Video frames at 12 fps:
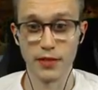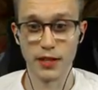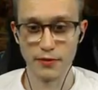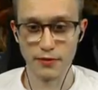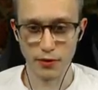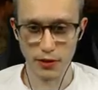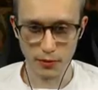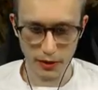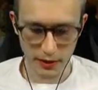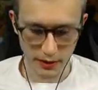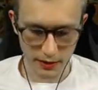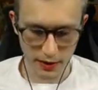I have no idea
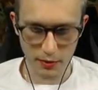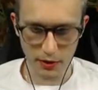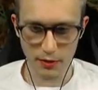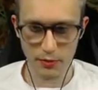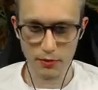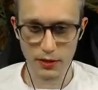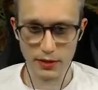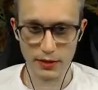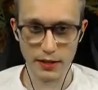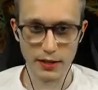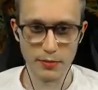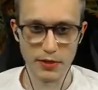what I did there, but let me quickly
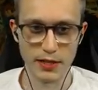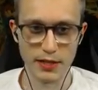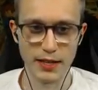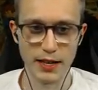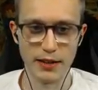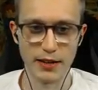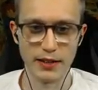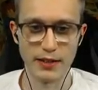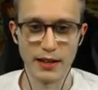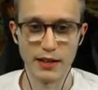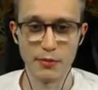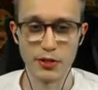let him to sit down. I did
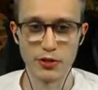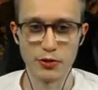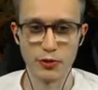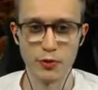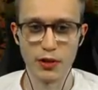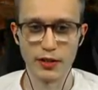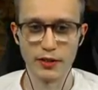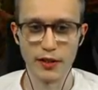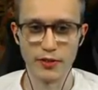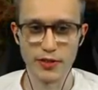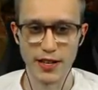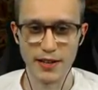that a little bit too quickly
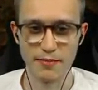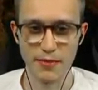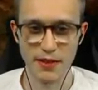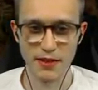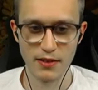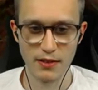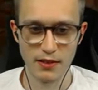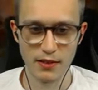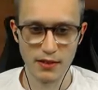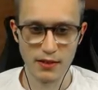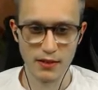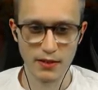the other time.
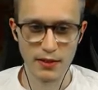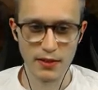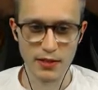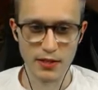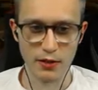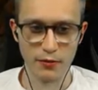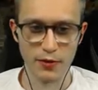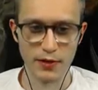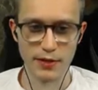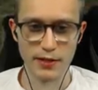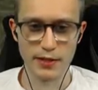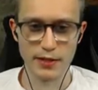So if
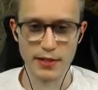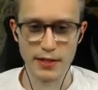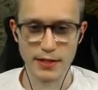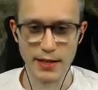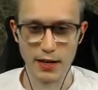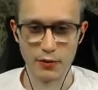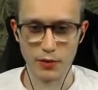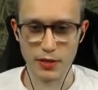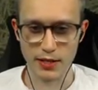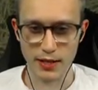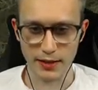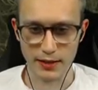he's gonna sit down
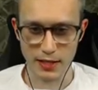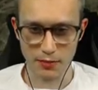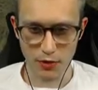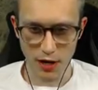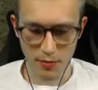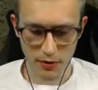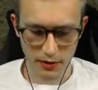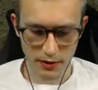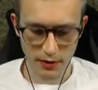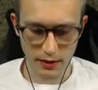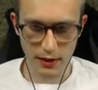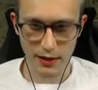once like this
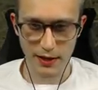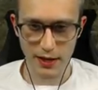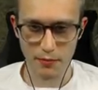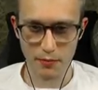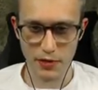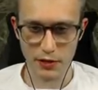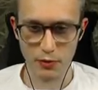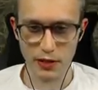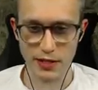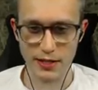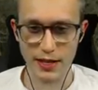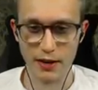properly, and I hit B
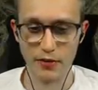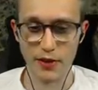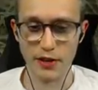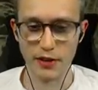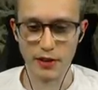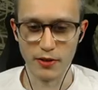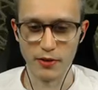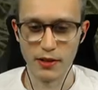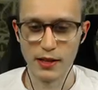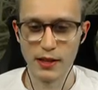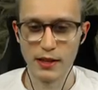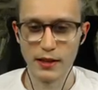once, now there you go.
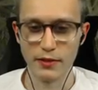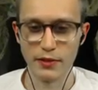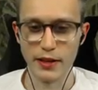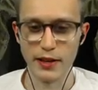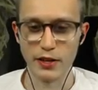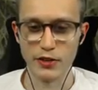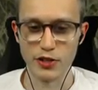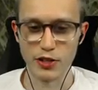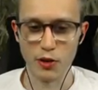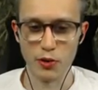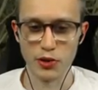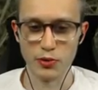Then I'll
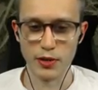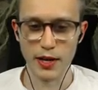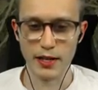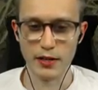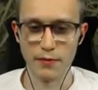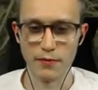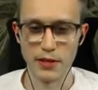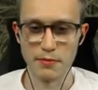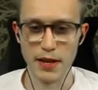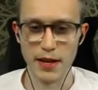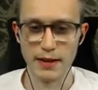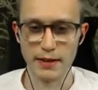just go to kind of the
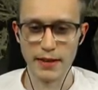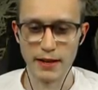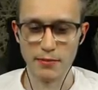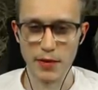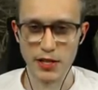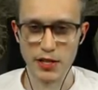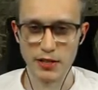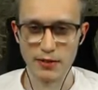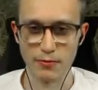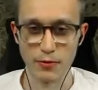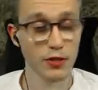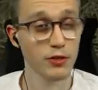petting
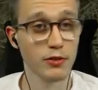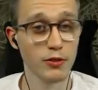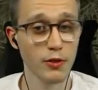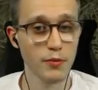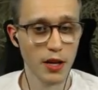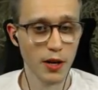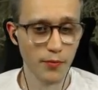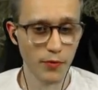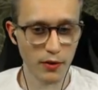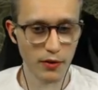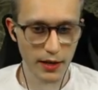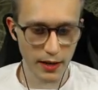animation, which could be
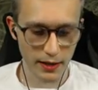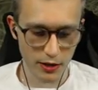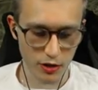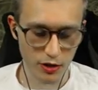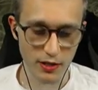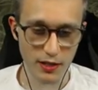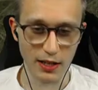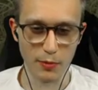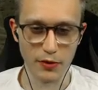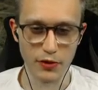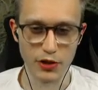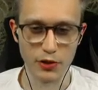helpful, and it's just a little
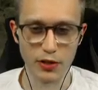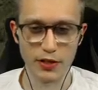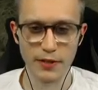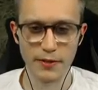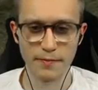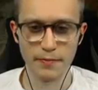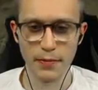bit of a shortcut.